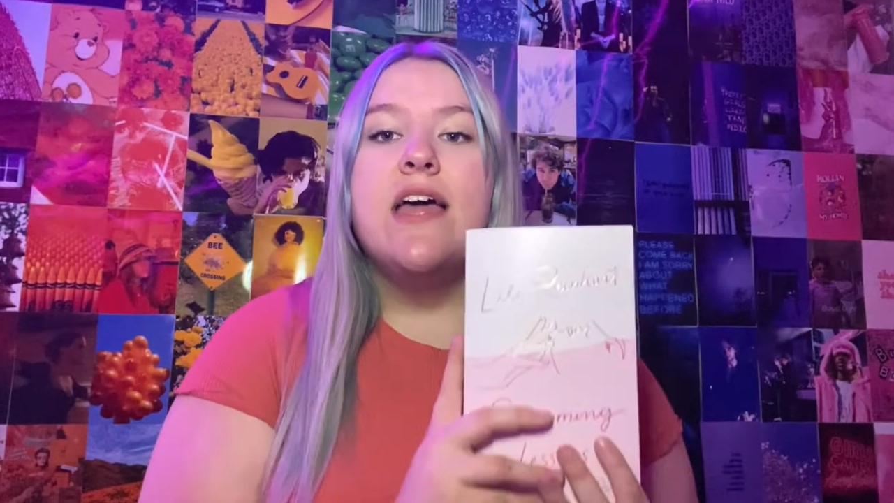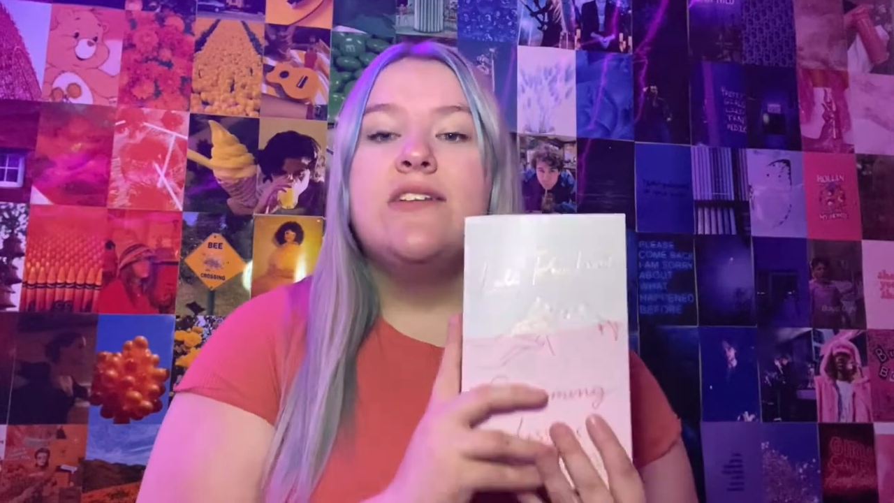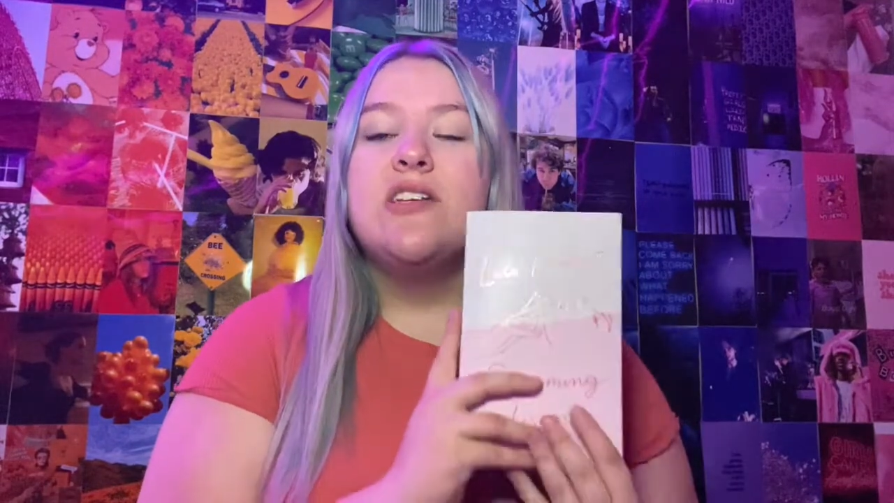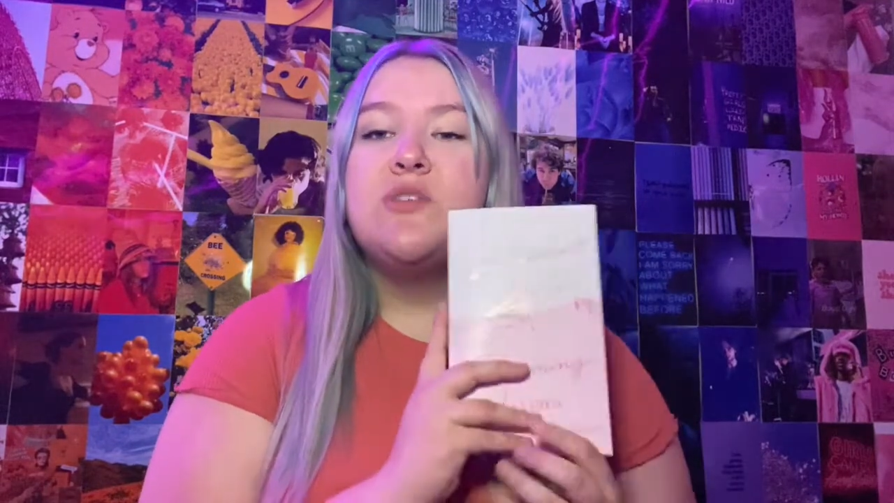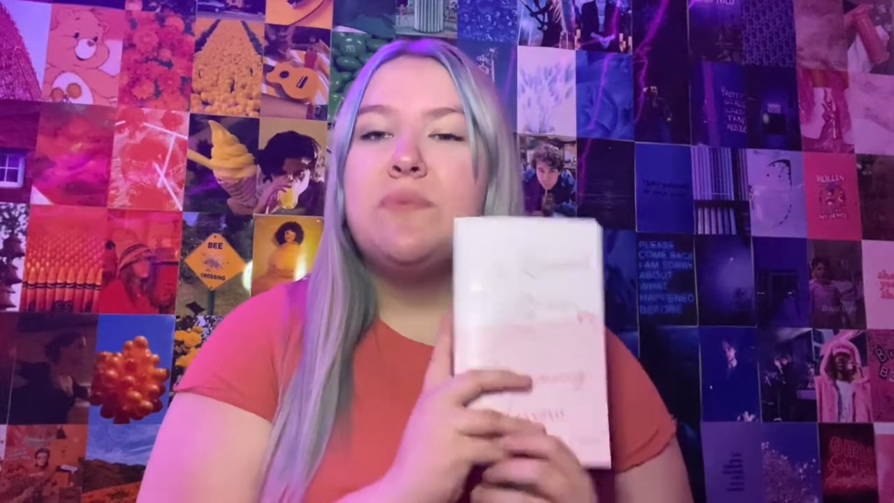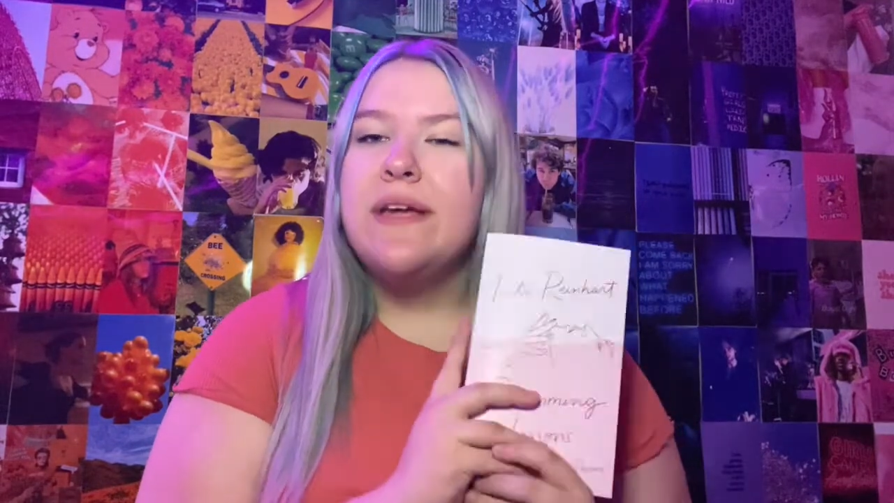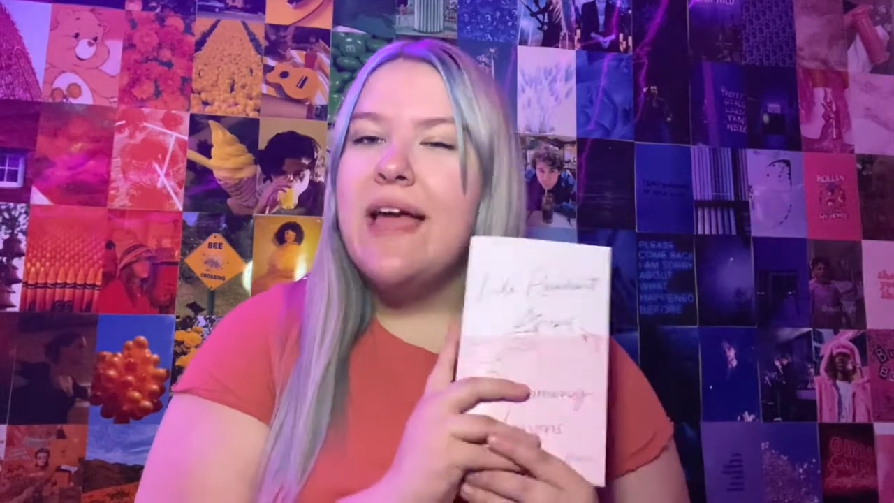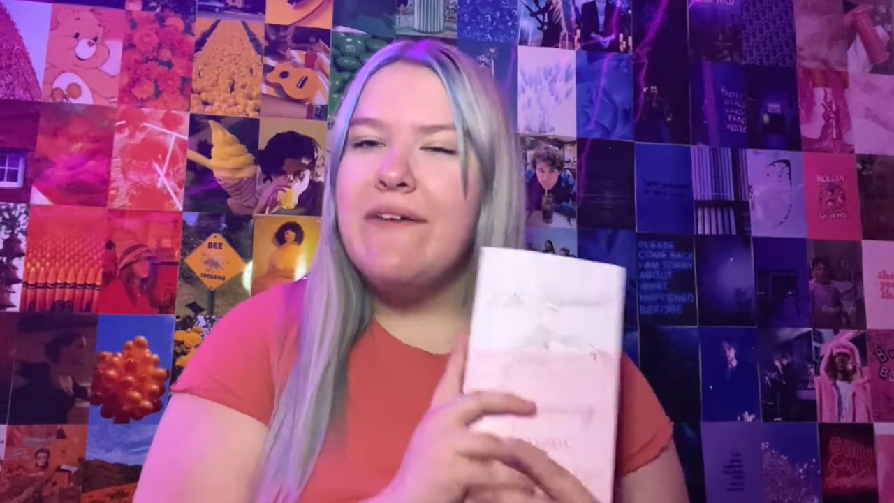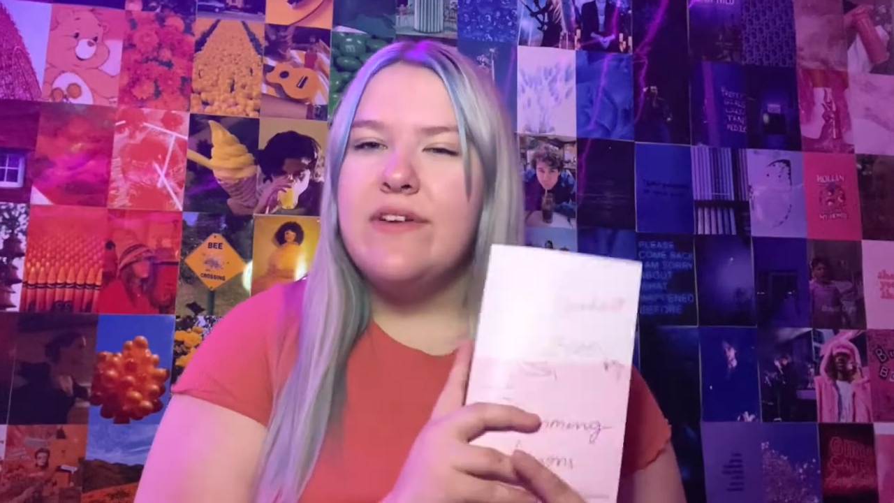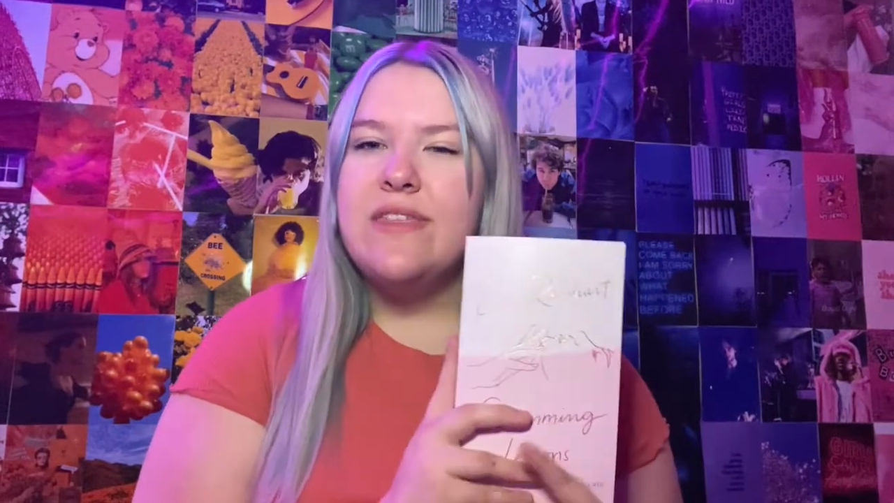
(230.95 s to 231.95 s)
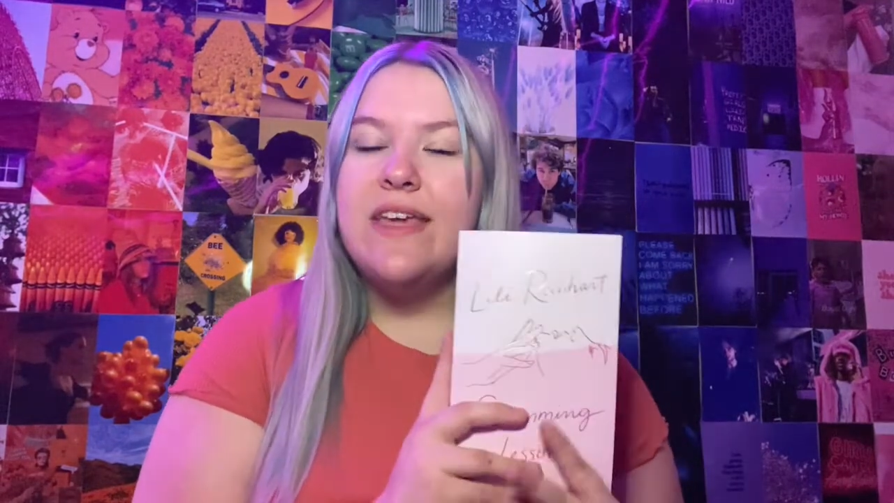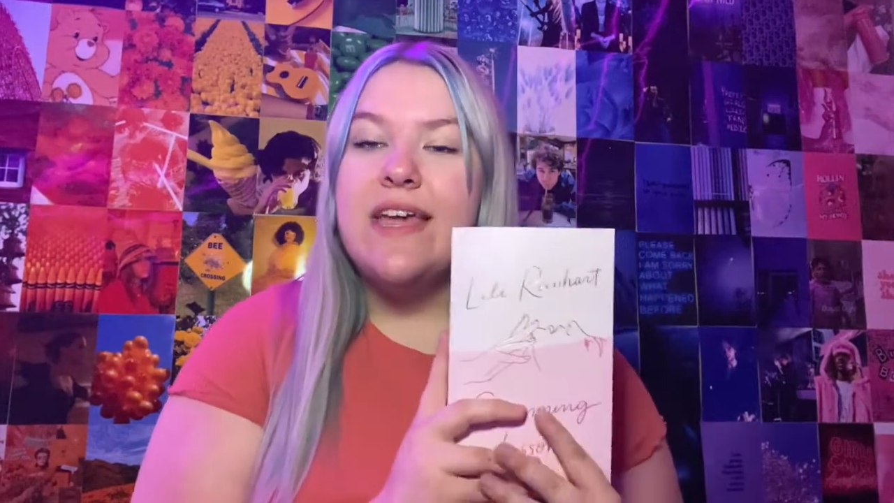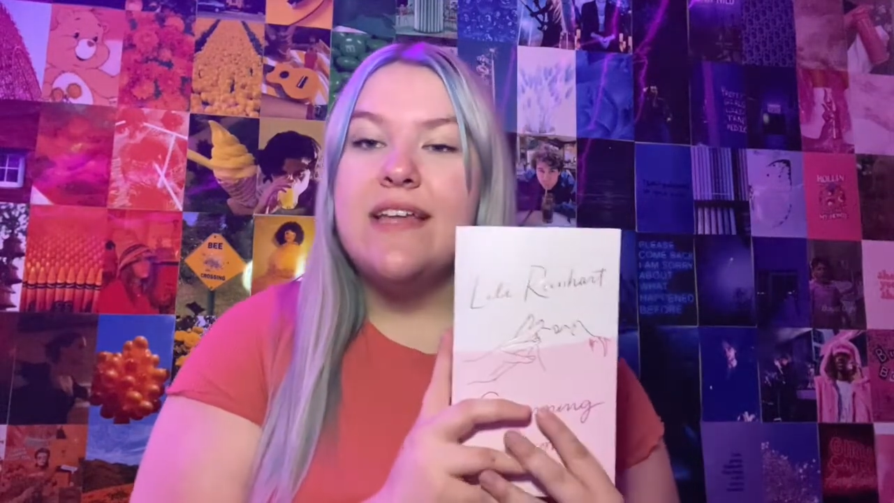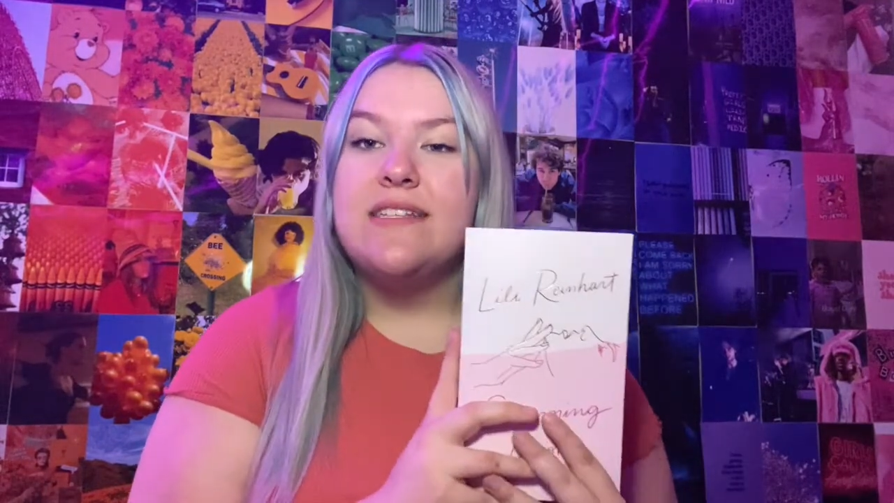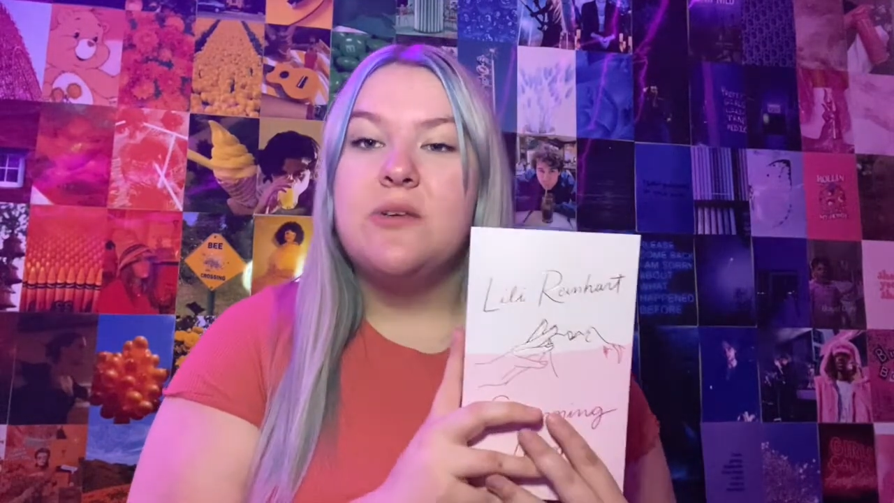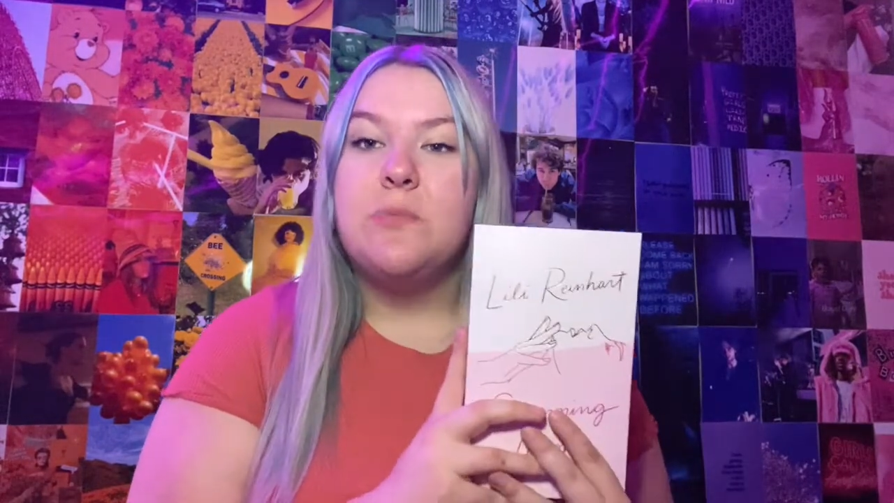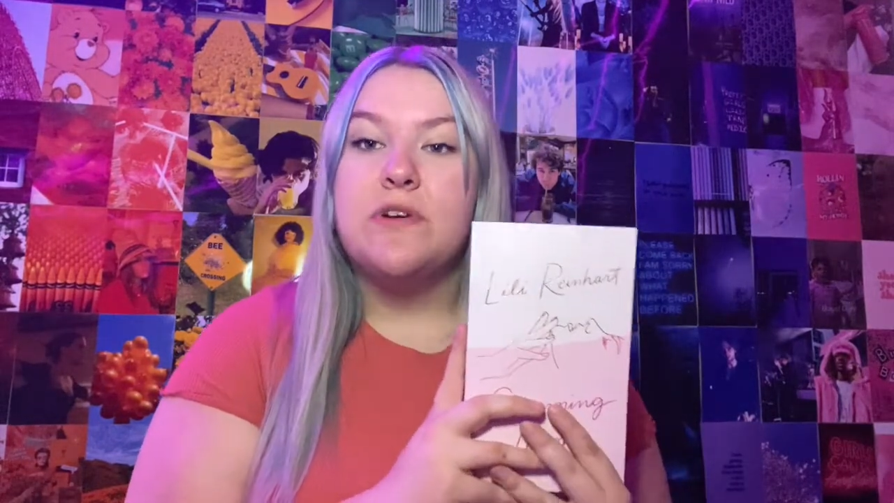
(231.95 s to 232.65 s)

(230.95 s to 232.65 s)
just bring everything into